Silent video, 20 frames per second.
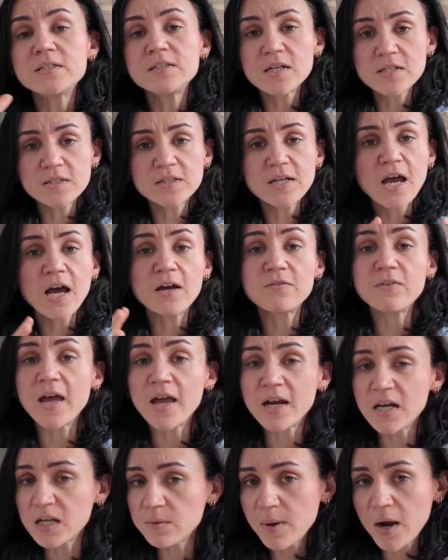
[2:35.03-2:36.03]
it doesn't have
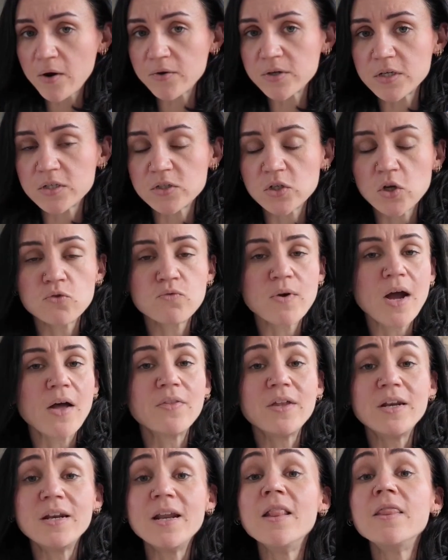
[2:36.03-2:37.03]
any barriers
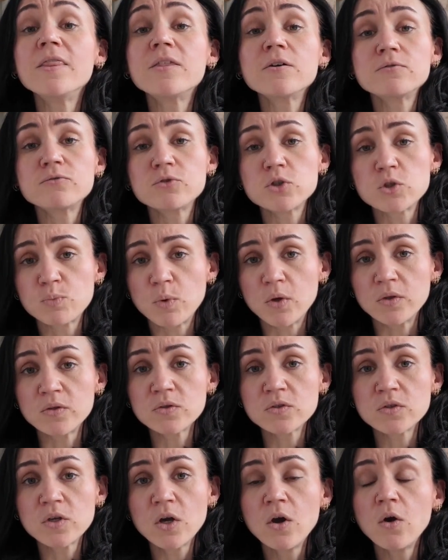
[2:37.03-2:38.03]
around the length of
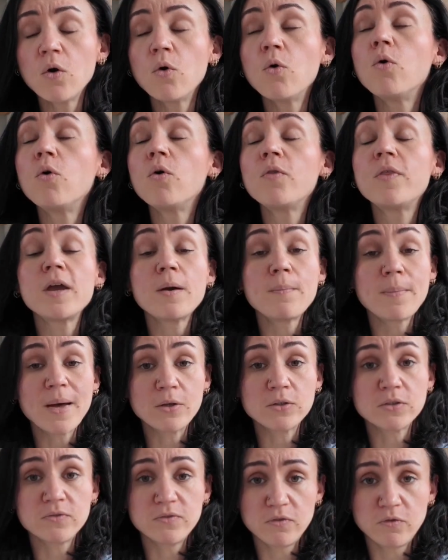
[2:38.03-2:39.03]
response or the
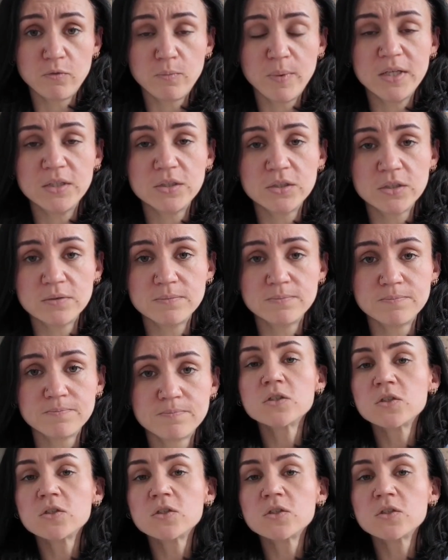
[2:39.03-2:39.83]
amount of information.